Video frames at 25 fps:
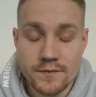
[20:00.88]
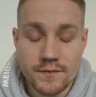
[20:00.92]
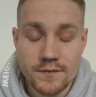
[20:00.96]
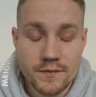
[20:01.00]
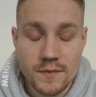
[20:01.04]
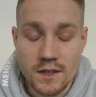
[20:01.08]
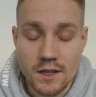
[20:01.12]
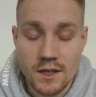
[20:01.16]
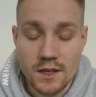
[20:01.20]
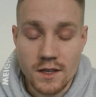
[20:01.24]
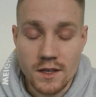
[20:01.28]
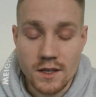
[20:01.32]

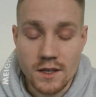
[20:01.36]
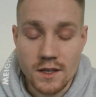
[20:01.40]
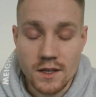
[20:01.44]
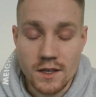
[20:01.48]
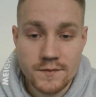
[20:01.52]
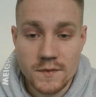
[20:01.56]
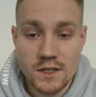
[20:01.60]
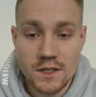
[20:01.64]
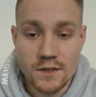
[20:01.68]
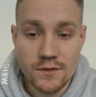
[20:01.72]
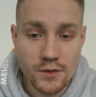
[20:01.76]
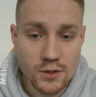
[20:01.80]
yeah,
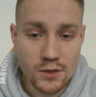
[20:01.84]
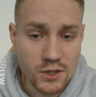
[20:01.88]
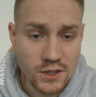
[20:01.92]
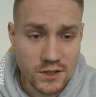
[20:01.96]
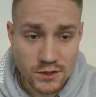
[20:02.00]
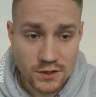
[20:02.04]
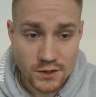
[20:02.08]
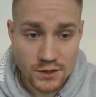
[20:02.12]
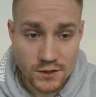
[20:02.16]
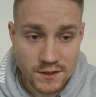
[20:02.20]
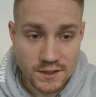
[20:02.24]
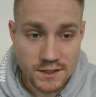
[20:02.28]
if you're
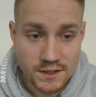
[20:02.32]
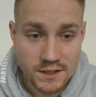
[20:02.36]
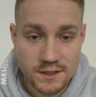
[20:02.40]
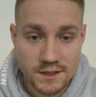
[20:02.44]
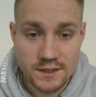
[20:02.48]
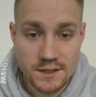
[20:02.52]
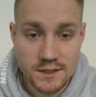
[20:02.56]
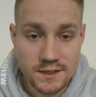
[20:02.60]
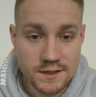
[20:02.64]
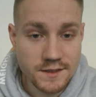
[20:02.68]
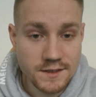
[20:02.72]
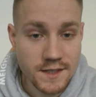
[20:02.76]
interested in
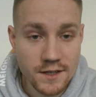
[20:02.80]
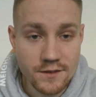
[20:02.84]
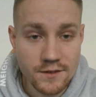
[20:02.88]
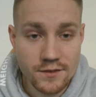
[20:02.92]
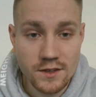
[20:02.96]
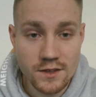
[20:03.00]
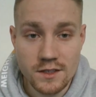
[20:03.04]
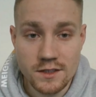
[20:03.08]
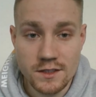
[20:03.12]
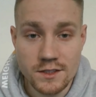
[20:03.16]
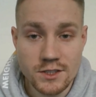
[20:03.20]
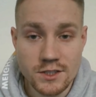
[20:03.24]
this,
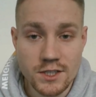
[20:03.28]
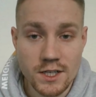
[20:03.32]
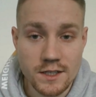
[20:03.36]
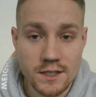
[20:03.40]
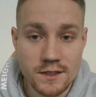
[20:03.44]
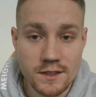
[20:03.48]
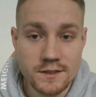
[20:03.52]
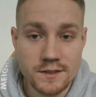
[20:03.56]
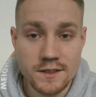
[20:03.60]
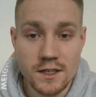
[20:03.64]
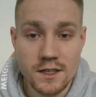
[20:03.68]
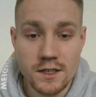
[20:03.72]
definitely
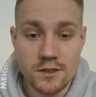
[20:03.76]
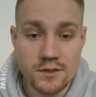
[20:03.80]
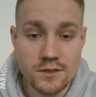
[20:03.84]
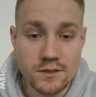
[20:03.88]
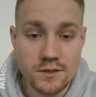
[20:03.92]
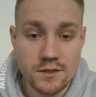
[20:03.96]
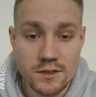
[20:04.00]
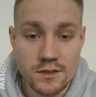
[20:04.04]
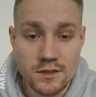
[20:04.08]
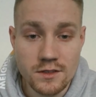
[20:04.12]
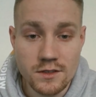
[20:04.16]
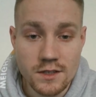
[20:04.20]
check this
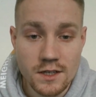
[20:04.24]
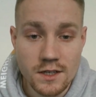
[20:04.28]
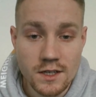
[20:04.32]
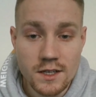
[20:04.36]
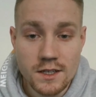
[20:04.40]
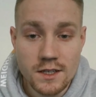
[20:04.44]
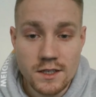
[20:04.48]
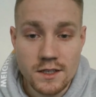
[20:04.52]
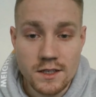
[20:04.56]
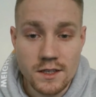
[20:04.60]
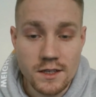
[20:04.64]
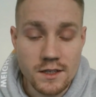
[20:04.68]
out, or
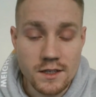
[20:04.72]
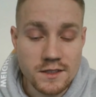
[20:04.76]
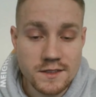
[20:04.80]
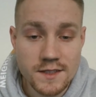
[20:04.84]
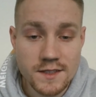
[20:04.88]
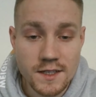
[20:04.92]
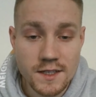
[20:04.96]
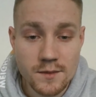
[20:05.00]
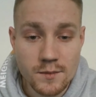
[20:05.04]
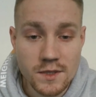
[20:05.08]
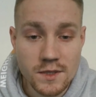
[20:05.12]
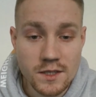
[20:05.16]
yeah,
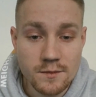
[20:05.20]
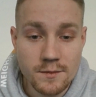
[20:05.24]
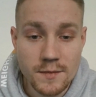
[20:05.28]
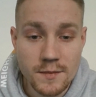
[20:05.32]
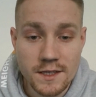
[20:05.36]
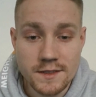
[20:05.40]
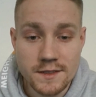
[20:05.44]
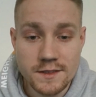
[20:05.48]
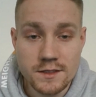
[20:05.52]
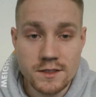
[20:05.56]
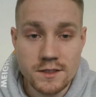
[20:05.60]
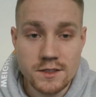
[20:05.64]
send me a
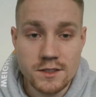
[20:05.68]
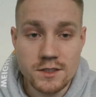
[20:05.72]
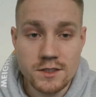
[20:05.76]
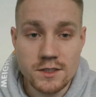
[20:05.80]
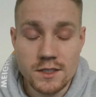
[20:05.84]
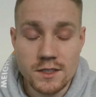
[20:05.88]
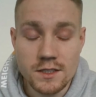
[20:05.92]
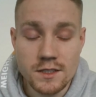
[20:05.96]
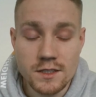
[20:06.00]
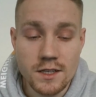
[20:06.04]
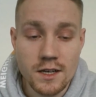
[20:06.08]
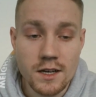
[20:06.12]

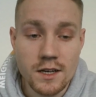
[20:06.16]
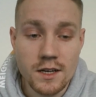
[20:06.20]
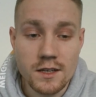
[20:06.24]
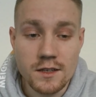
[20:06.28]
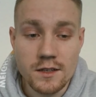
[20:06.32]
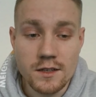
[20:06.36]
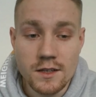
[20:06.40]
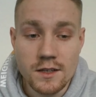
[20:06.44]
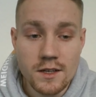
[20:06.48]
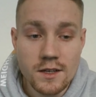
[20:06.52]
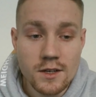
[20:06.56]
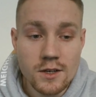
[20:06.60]
message and
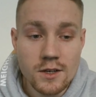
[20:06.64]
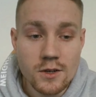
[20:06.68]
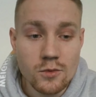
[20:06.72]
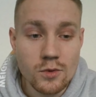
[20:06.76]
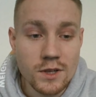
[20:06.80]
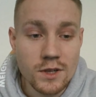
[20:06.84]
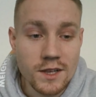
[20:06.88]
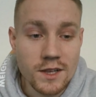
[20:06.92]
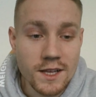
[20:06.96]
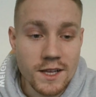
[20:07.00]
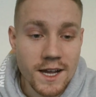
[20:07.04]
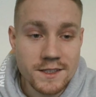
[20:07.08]
I
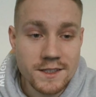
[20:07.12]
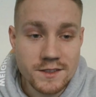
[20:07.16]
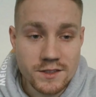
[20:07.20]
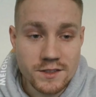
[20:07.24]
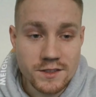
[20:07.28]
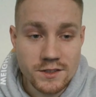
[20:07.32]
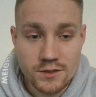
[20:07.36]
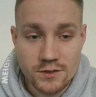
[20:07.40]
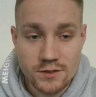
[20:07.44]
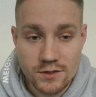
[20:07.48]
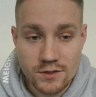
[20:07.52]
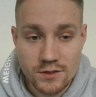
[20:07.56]
will
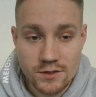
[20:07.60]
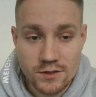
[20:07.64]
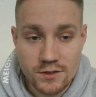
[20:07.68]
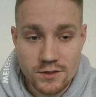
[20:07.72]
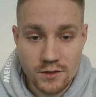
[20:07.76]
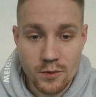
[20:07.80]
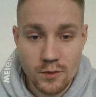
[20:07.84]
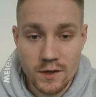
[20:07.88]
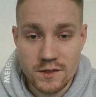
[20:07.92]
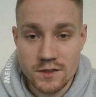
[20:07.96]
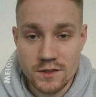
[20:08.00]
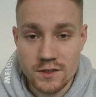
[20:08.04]
answer you all the
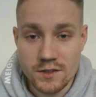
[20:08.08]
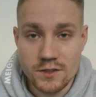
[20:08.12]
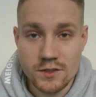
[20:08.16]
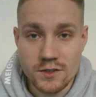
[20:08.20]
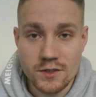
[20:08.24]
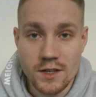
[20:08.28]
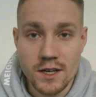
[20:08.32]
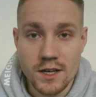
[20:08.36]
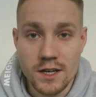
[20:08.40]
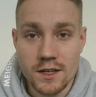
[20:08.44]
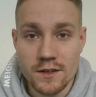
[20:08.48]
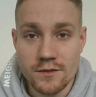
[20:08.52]
questions
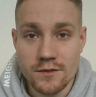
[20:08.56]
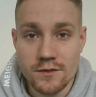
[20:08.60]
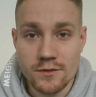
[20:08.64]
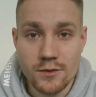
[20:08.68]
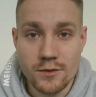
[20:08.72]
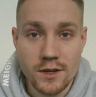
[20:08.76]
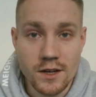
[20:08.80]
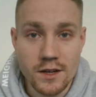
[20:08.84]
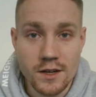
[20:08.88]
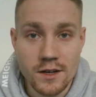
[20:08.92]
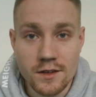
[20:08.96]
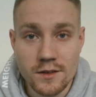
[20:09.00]
you have
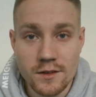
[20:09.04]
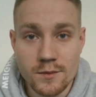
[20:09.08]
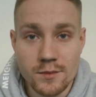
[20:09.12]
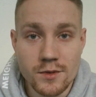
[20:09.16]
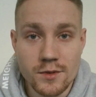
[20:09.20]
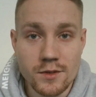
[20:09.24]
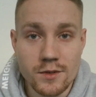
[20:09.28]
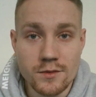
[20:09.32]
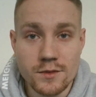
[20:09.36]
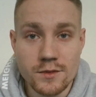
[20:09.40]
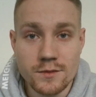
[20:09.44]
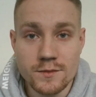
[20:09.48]
regarding the
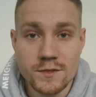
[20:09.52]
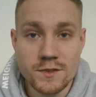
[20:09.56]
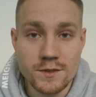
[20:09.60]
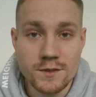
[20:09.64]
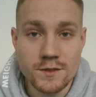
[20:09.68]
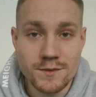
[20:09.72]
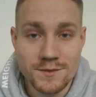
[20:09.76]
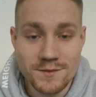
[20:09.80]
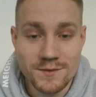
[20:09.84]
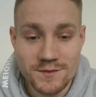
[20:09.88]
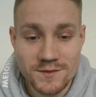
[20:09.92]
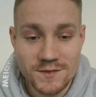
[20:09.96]
program.
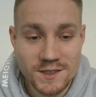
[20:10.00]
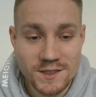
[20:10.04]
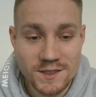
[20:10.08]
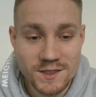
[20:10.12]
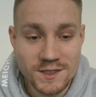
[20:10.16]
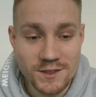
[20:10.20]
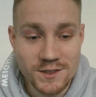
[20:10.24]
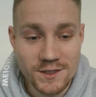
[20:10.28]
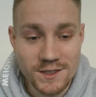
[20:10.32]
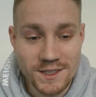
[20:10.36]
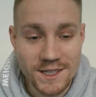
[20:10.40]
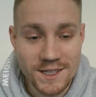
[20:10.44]
So
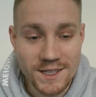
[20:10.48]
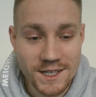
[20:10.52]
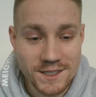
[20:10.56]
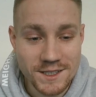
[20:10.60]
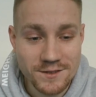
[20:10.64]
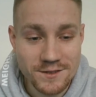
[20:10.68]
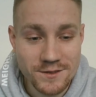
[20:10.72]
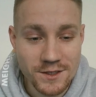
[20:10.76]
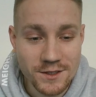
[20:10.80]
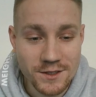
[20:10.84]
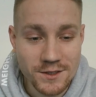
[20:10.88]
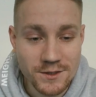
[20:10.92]
see you in the
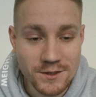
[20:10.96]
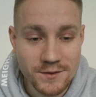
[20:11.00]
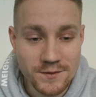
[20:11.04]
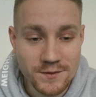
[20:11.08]
next video.